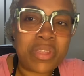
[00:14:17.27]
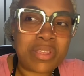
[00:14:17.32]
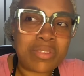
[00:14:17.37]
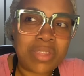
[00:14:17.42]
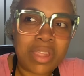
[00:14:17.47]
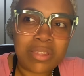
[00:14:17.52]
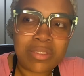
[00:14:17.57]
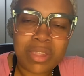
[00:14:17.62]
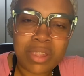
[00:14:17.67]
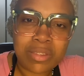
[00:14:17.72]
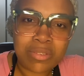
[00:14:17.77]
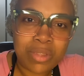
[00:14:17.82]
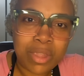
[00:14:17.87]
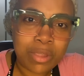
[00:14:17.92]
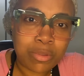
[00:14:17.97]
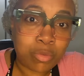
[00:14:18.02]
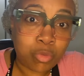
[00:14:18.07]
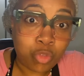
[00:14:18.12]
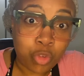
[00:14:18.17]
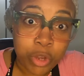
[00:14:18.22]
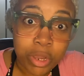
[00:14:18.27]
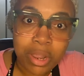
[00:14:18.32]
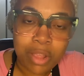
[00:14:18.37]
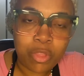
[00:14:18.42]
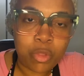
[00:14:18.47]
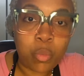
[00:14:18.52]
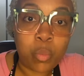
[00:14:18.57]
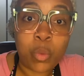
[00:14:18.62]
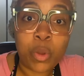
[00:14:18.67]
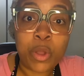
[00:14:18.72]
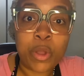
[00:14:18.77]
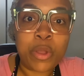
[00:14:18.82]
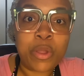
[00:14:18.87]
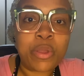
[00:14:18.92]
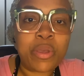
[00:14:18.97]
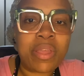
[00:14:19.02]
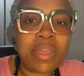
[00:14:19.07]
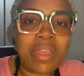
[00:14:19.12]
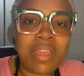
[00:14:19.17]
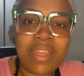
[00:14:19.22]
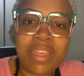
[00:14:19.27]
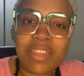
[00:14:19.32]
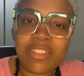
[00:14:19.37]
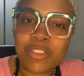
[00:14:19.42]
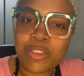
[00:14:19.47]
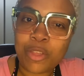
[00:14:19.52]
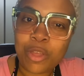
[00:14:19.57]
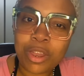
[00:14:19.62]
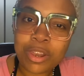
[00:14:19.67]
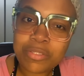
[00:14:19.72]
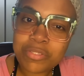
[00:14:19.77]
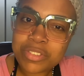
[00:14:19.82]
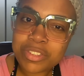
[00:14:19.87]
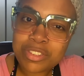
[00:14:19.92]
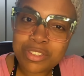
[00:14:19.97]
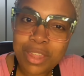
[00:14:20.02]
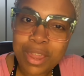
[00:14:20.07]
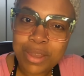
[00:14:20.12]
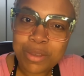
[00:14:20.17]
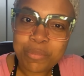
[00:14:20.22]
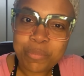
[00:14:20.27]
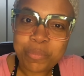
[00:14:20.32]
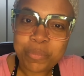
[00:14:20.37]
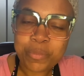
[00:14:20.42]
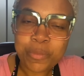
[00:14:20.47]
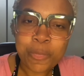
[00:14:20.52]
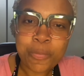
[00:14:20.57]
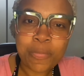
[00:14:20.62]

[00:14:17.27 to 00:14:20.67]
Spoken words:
and reading the word, and then all of a sudden,